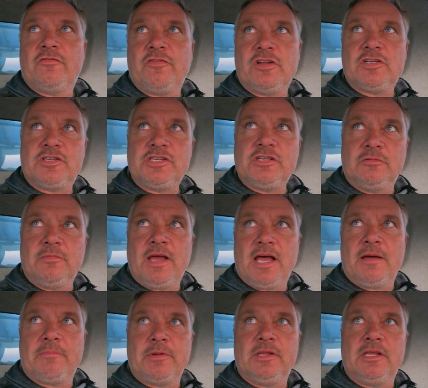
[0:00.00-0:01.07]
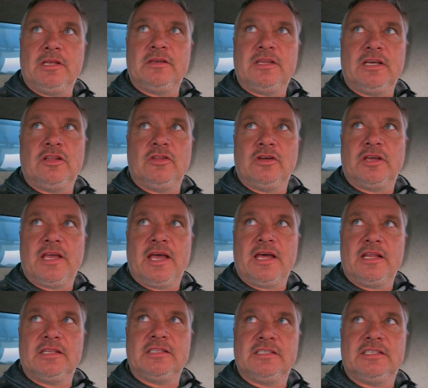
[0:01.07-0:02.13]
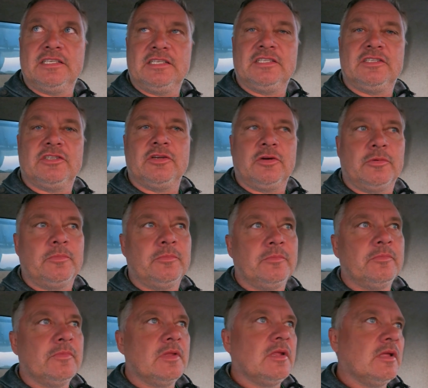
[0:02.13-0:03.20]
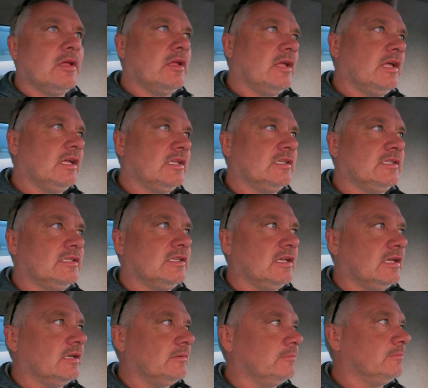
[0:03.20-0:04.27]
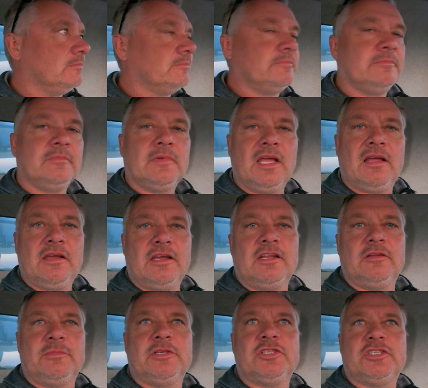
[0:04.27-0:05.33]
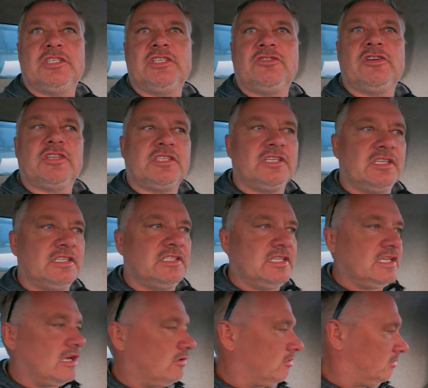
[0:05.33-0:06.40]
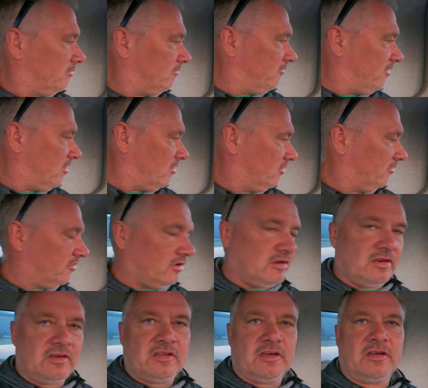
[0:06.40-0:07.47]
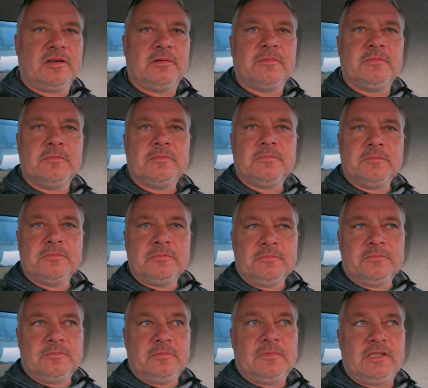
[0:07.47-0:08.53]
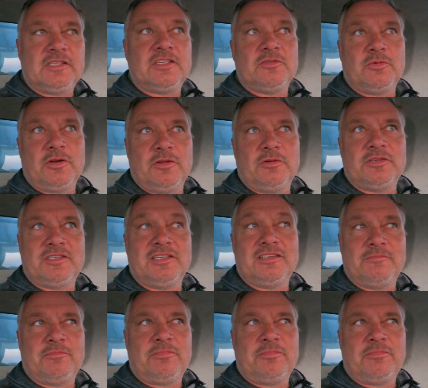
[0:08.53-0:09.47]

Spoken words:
finished yield map and then take a look at it and see. So, it's, yeah, it'll be just interesting to see how it fares. And this is one of those